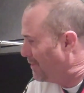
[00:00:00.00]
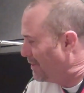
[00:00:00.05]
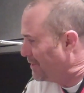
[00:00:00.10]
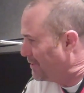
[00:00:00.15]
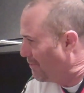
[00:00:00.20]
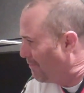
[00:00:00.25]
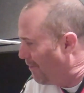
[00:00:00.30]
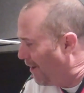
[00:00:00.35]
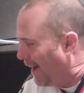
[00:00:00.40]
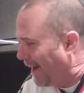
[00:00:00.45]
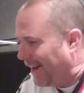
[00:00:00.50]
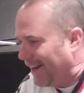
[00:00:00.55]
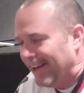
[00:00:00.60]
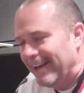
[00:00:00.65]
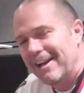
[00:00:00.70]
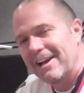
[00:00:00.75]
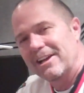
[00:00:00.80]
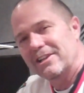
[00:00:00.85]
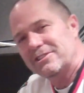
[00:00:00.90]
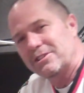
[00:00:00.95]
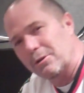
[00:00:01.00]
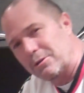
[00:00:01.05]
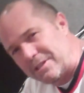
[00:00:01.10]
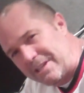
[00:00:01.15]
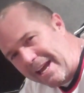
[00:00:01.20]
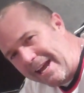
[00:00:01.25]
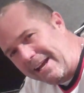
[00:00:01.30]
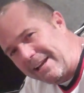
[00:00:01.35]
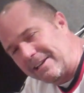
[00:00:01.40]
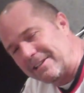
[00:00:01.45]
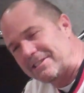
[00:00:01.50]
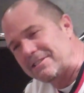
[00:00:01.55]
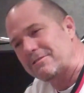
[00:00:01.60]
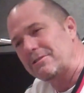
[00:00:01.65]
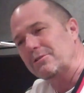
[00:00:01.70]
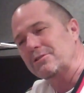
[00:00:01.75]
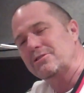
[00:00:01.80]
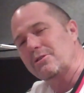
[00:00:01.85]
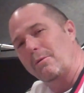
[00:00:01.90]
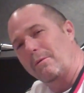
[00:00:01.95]
fight. Right. So take us
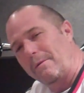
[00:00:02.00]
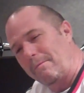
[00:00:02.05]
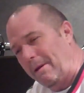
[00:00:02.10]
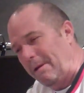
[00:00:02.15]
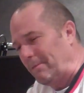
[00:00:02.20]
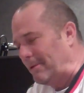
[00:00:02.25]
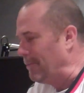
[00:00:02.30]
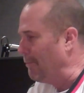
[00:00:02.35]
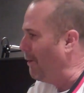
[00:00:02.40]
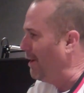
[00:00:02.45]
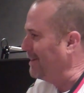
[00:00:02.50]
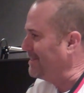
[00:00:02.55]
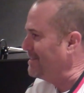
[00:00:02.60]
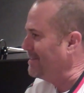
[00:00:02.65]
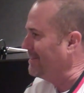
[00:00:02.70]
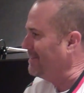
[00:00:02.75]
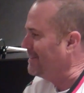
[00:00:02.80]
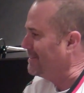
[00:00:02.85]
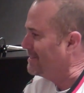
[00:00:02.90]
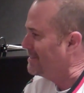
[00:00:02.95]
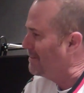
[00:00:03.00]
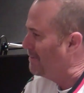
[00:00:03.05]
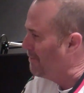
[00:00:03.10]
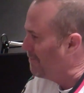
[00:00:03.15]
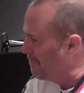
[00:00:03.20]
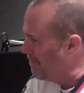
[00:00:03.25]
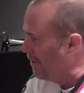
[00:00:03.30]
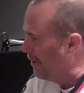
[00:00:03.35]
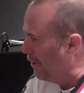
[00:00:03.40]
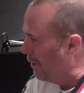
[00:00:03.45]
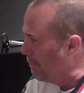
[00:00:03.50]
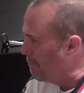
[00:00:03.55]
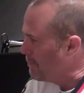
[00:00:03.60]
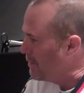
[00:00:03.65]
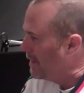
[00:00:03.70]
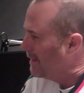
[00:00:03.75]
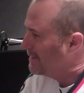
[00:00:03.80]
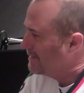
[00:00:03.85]
through. So when people are watching this film,